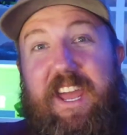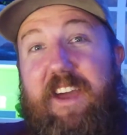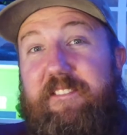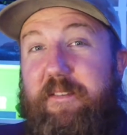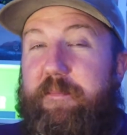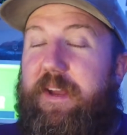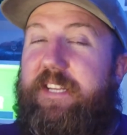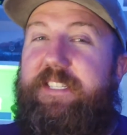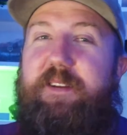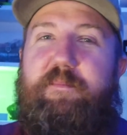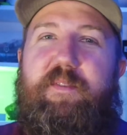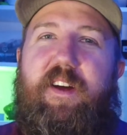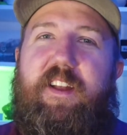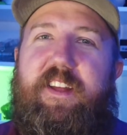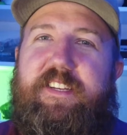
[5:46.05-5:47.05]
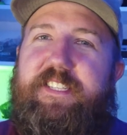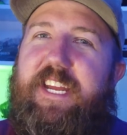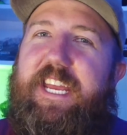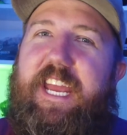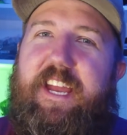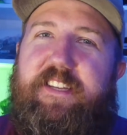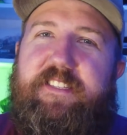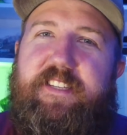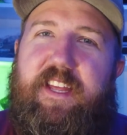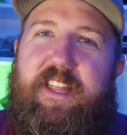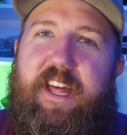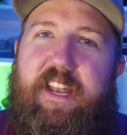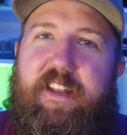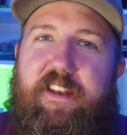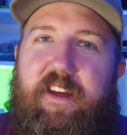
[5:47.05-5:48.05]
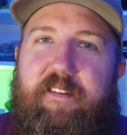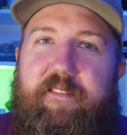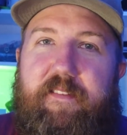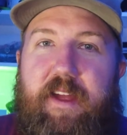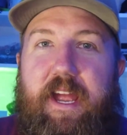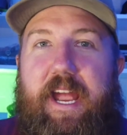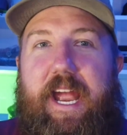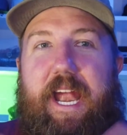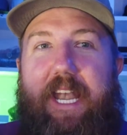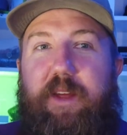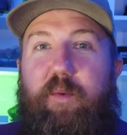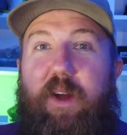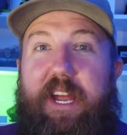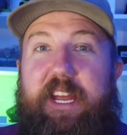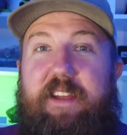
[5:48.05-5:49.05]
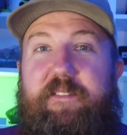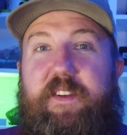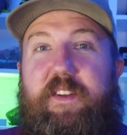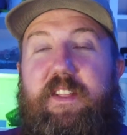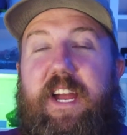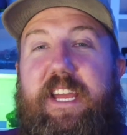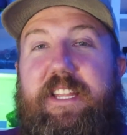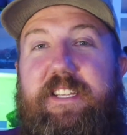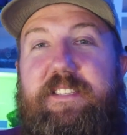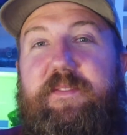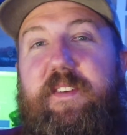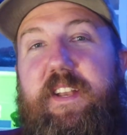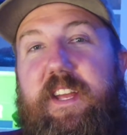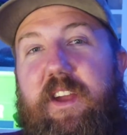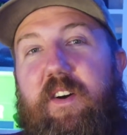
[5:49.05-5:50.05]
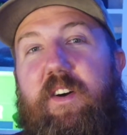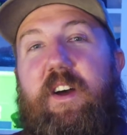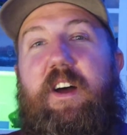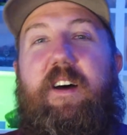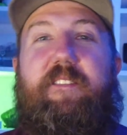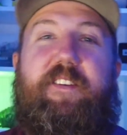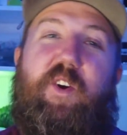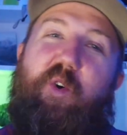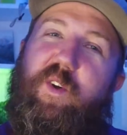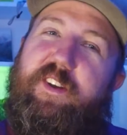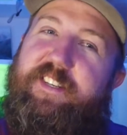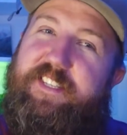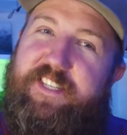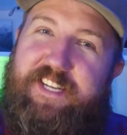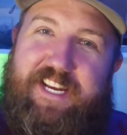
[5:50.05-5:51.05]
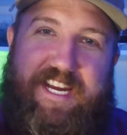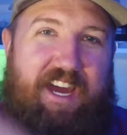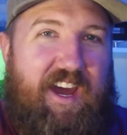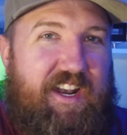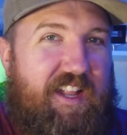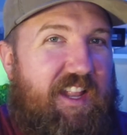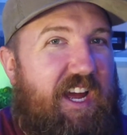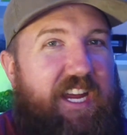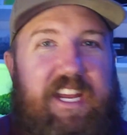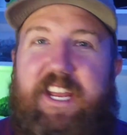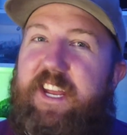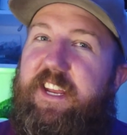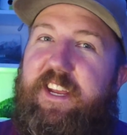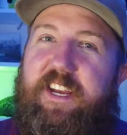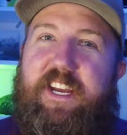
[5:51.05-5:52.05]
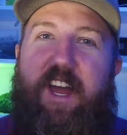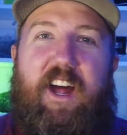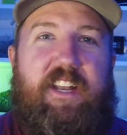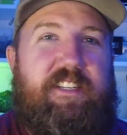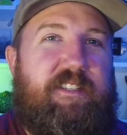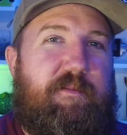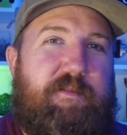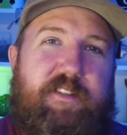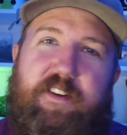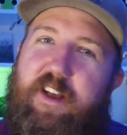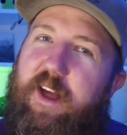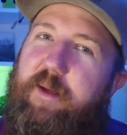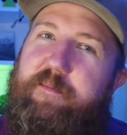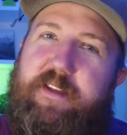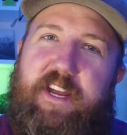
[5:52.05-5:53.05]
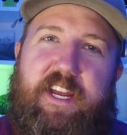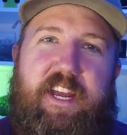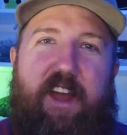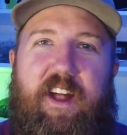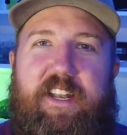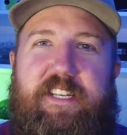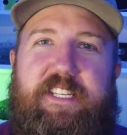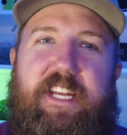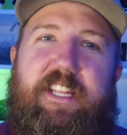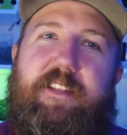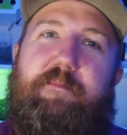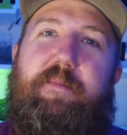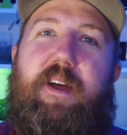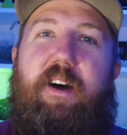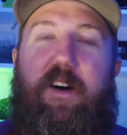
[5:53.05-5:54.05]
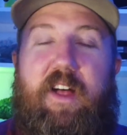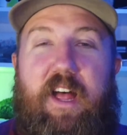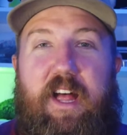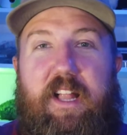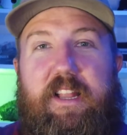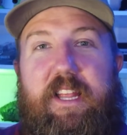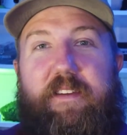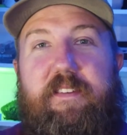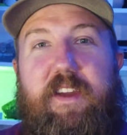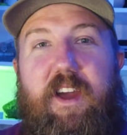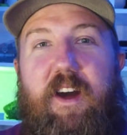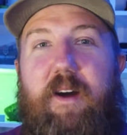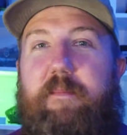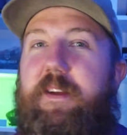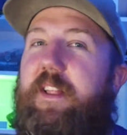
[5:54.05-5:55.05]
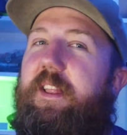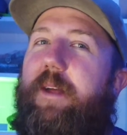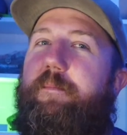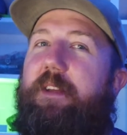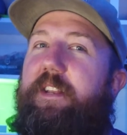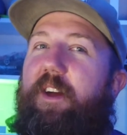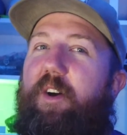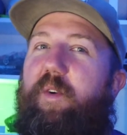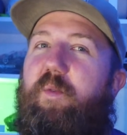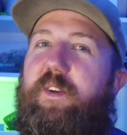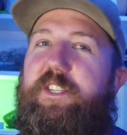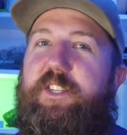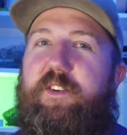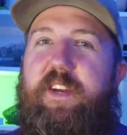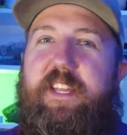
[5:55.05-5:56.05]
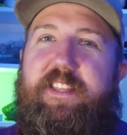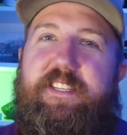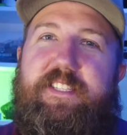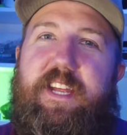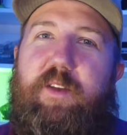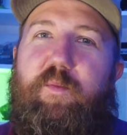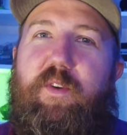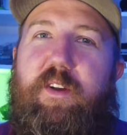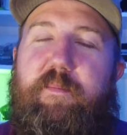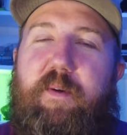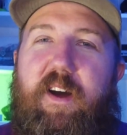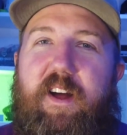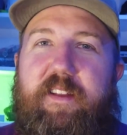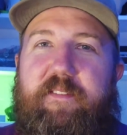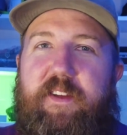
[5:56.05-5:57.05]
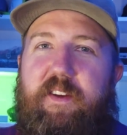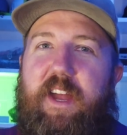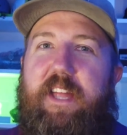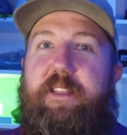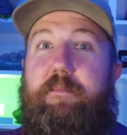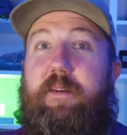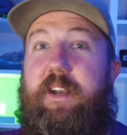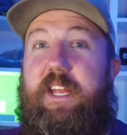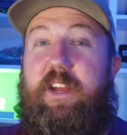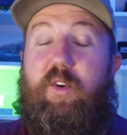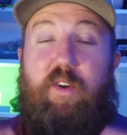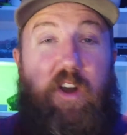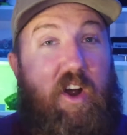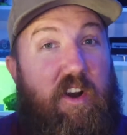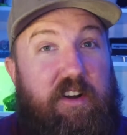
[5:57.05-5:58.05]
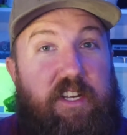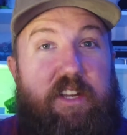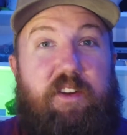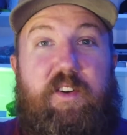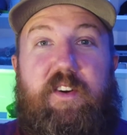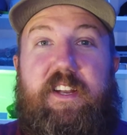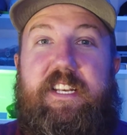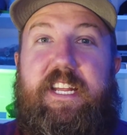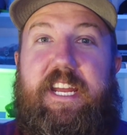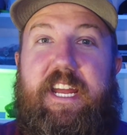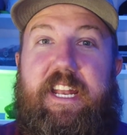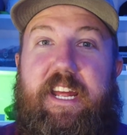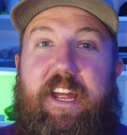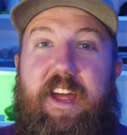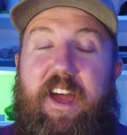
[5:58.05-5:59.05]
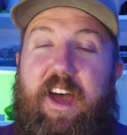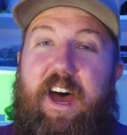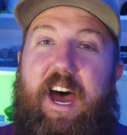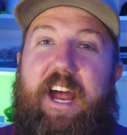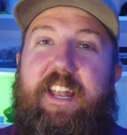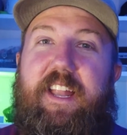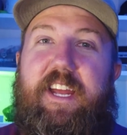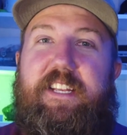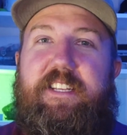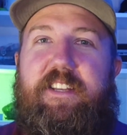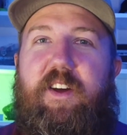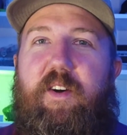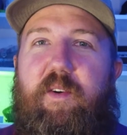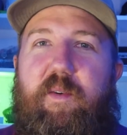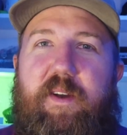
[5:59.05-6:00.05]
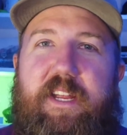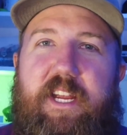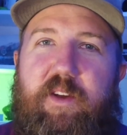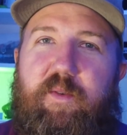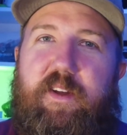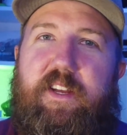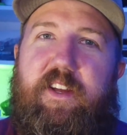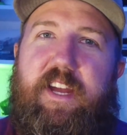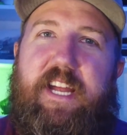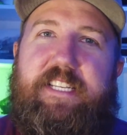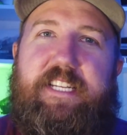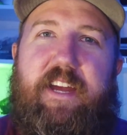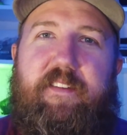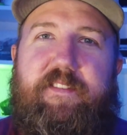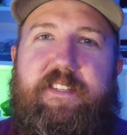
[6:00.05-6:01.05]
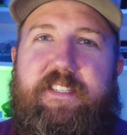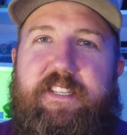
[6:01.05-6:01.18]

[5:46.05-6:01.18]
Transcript: have amazing products. I can't say that enough. Anyway, if you like this video, of course, you gotta like it, you gotta subscribe, you gotta ding the bell. Leave a comment, let me know, would you get the Zen Work Pod if you had the money, or are you going to get it? I'd like to know, I wanna hear what you guys have to